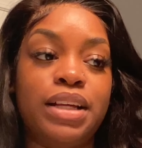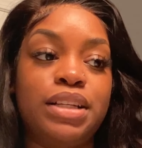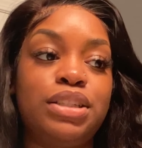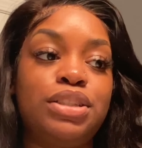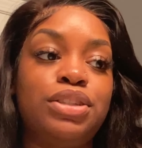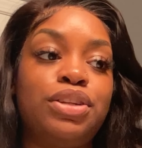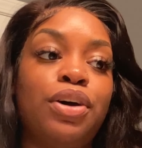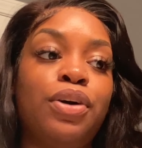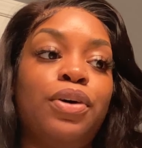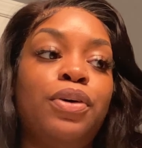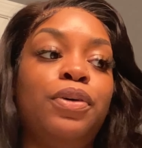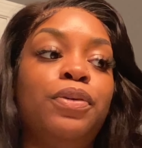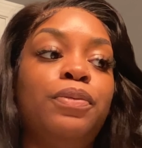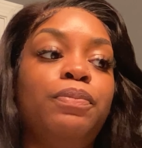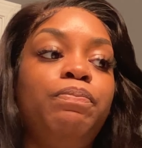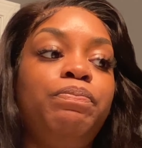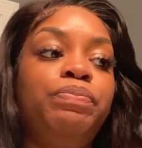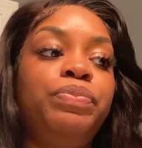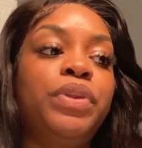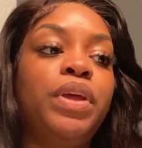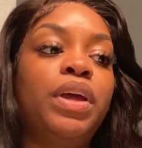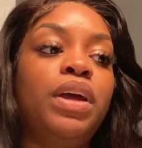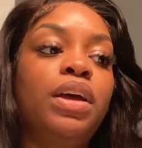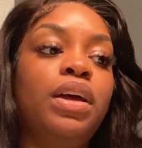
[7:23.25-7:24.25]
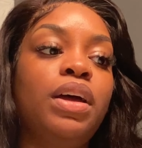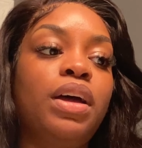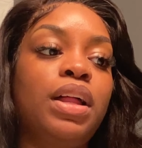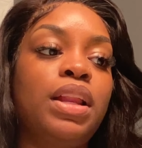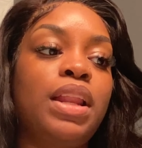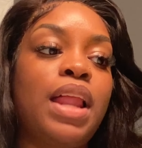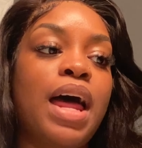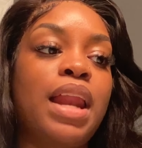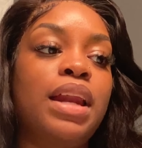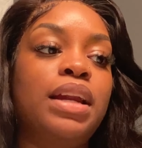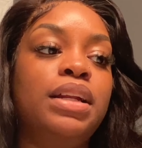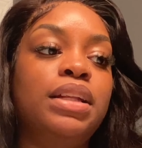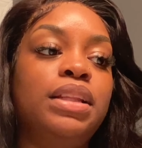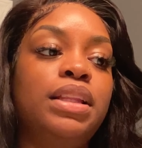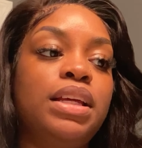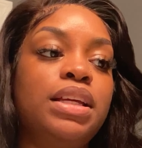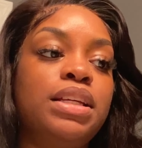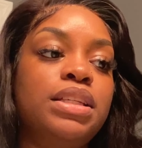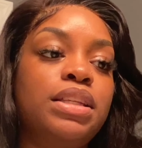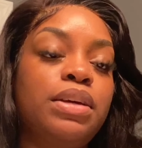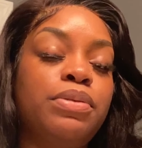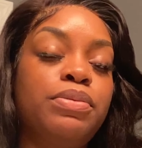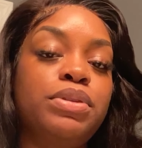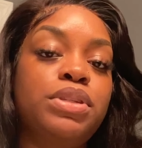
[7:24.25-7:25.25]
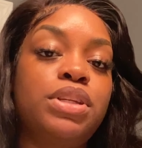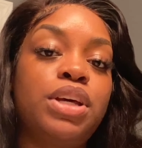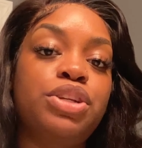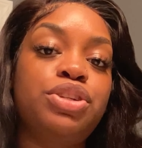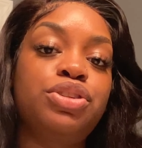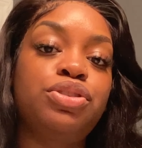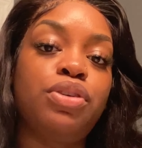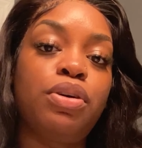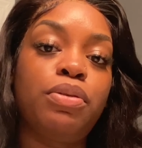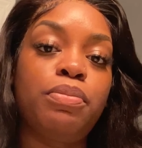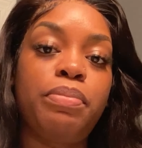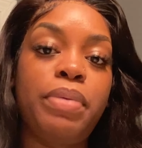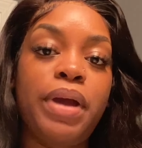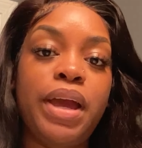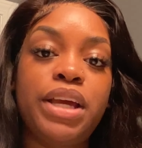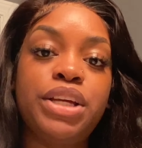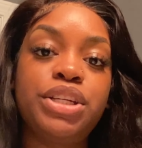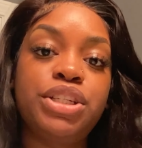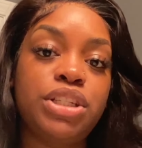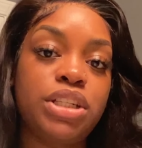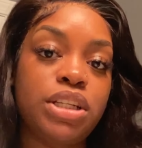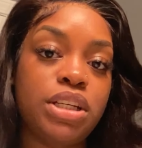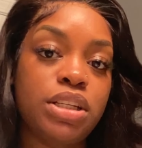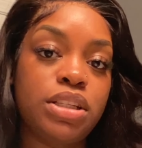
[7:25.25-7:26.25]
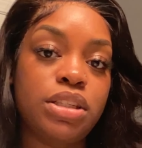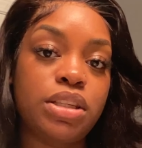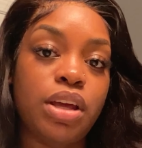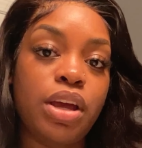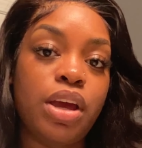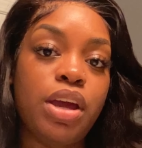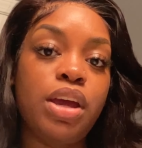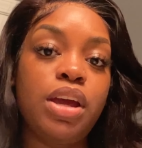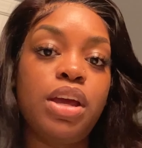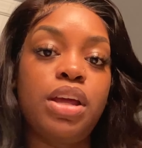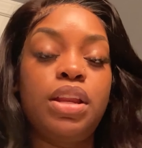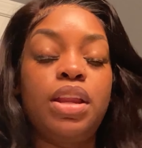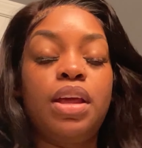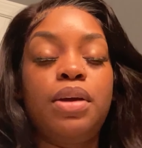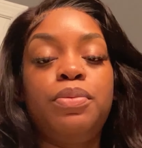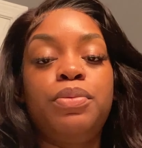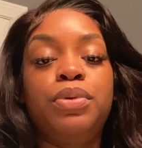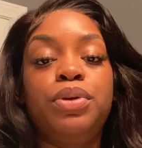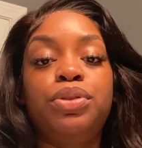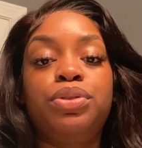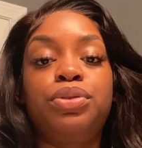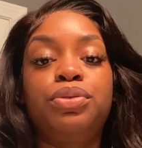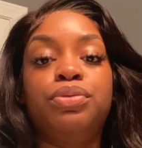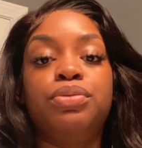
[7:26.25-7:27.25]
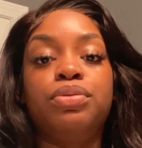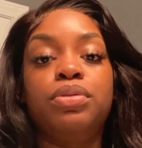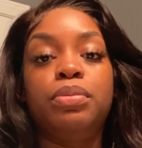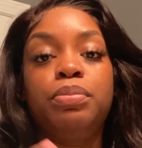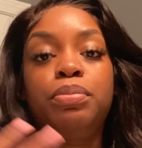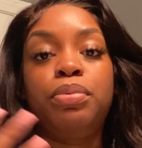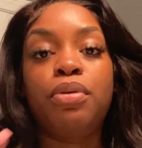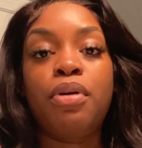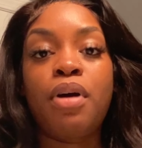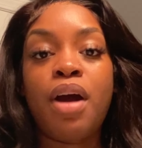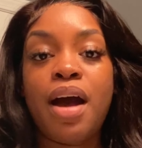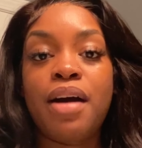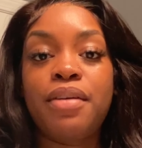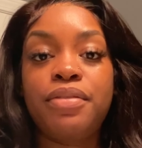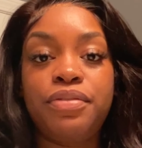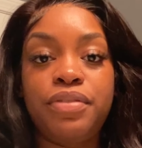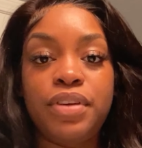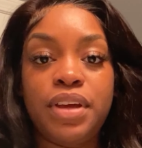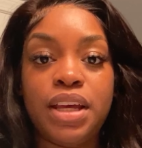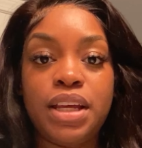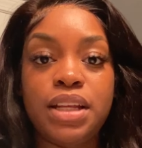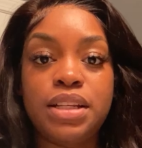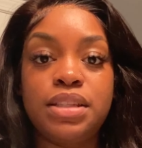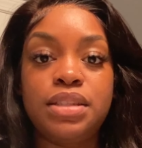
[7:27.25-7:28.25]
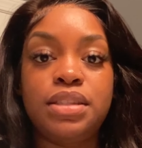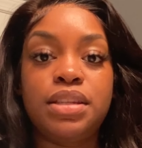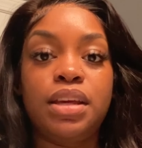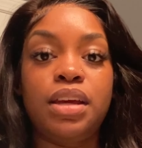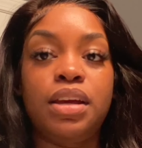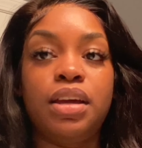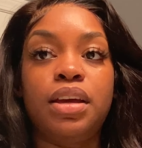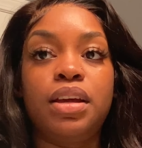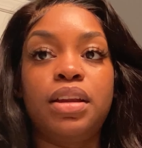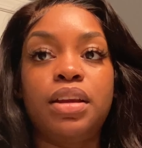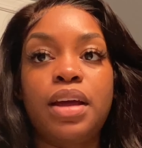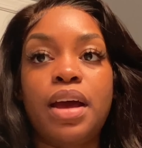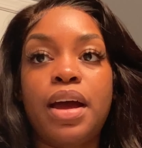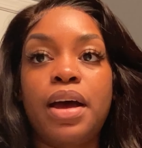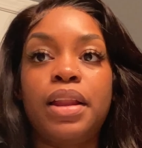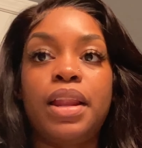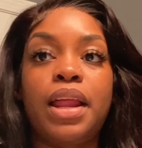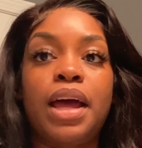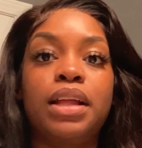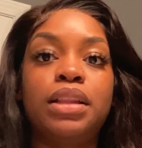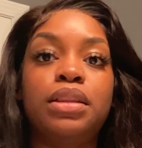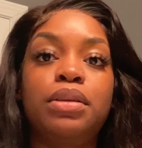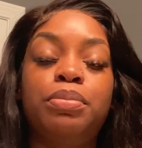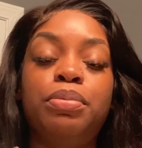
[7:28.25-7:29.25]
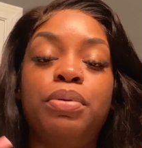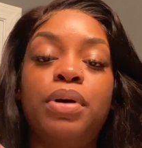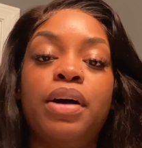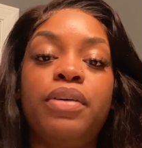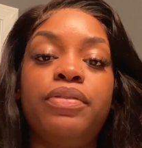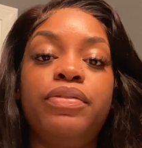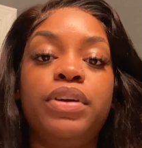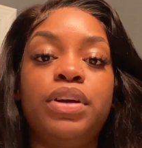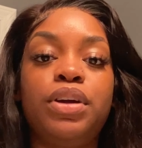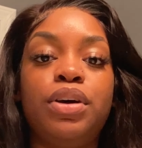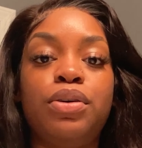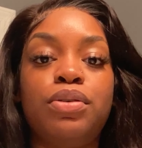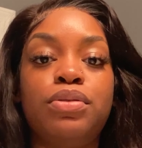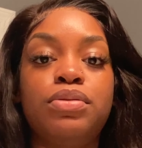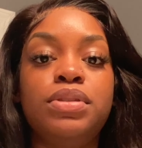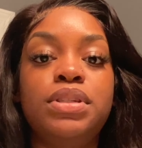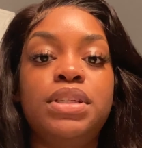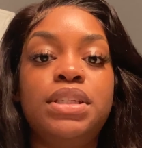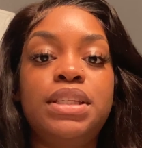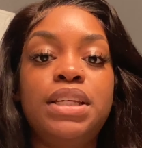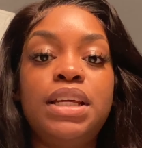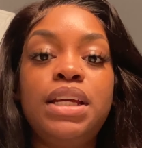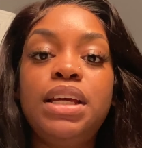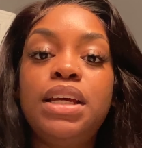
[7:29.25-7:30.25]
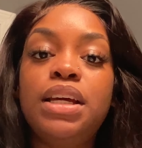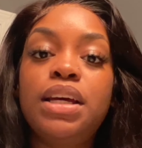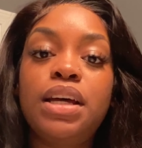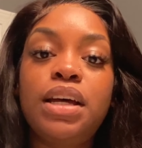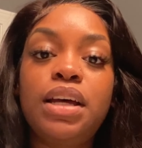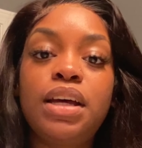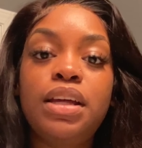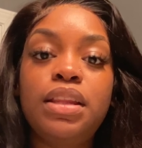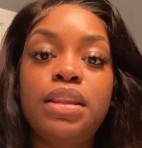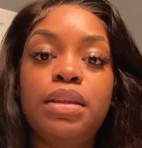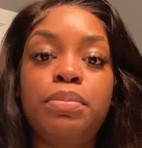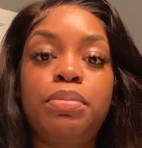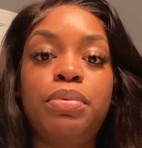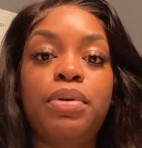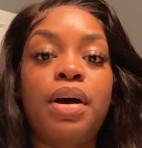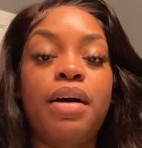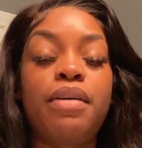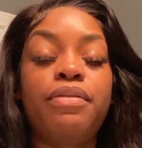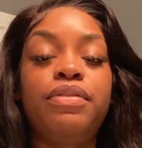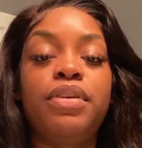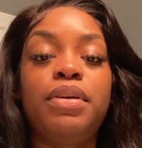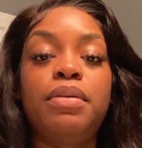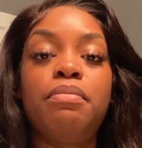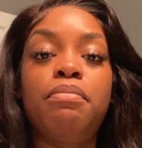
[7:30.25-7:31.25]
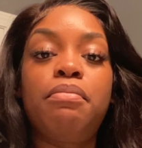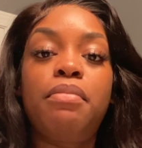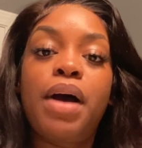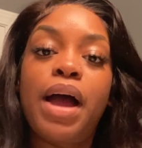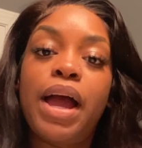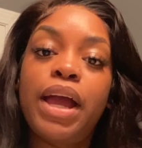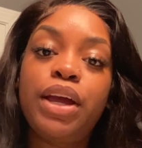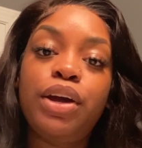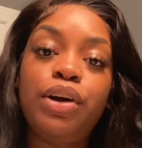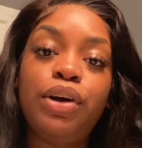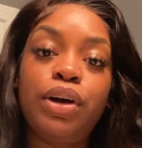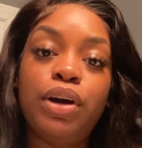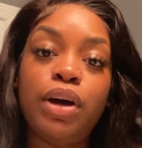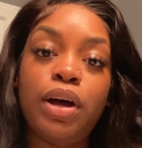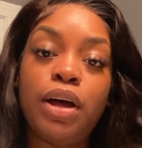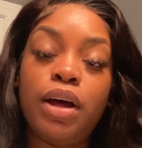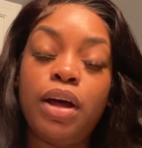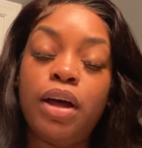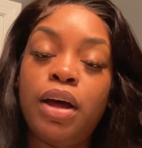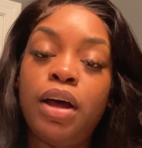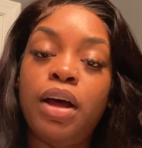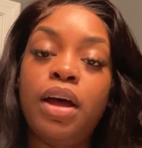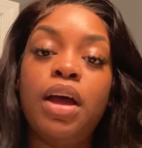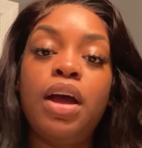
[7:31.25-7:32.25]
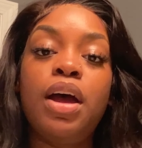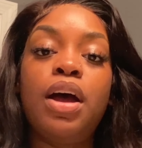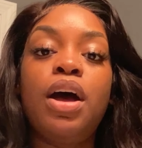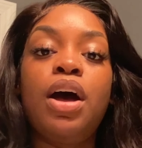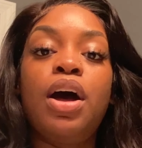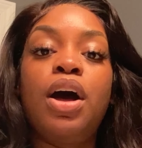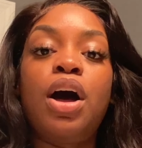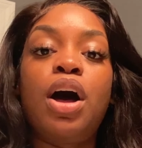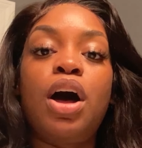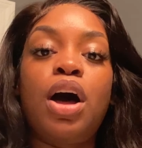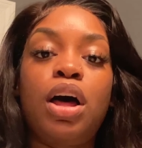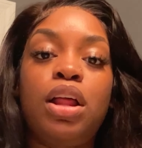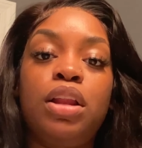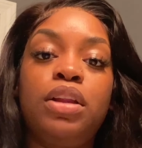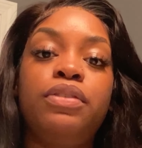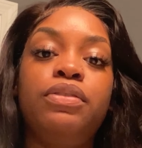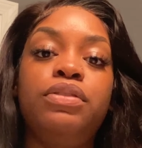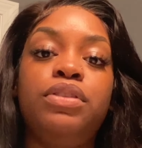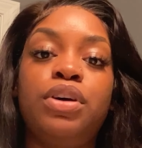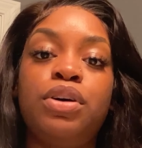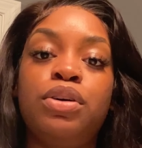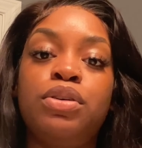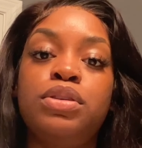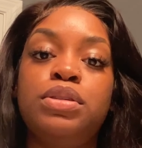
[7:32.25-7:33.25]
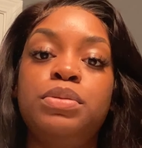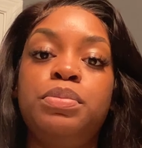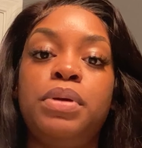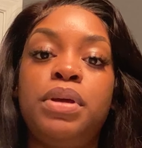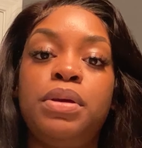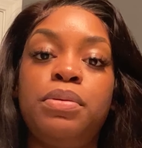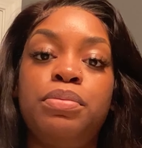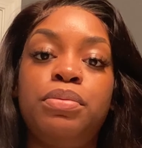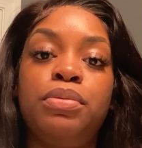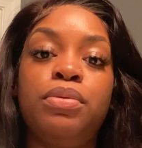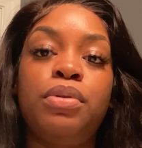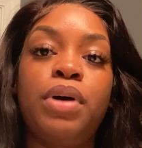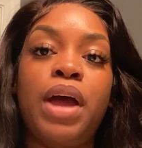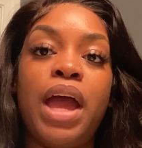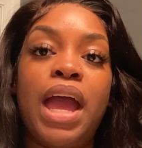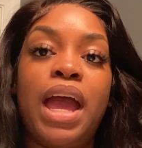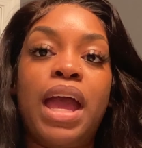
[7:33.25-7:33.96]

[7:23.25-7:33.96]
So a lot of the things they were touching on patience, they went through the prophets and how like the prophet Hosea, the prophet Micah, all of those people